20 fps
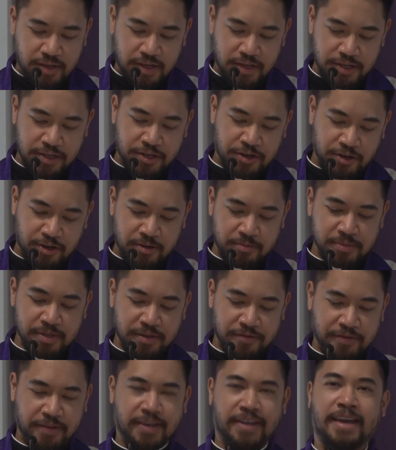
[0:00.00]
in terms
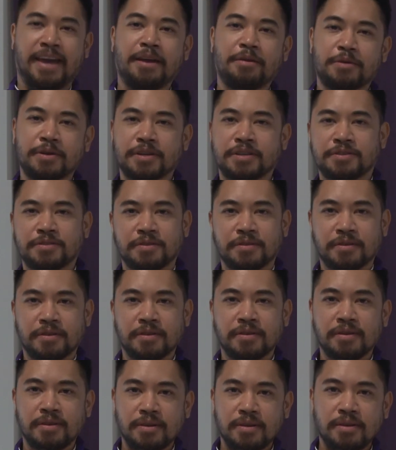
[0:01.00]
of
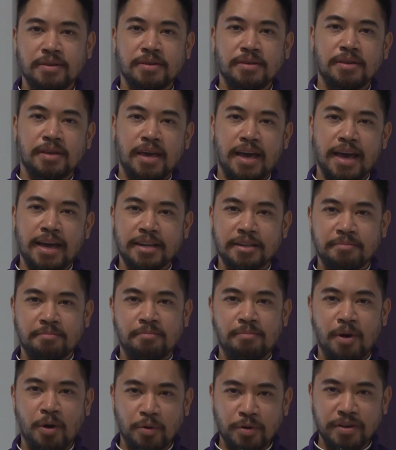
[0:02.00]
character
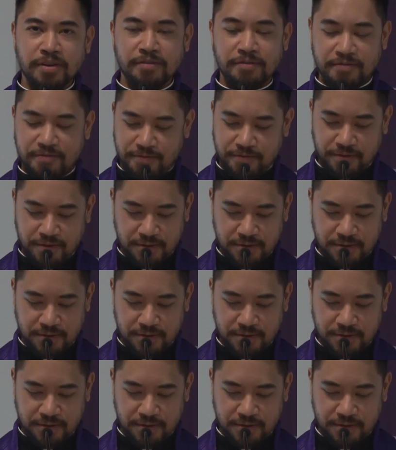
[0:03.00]
and motive.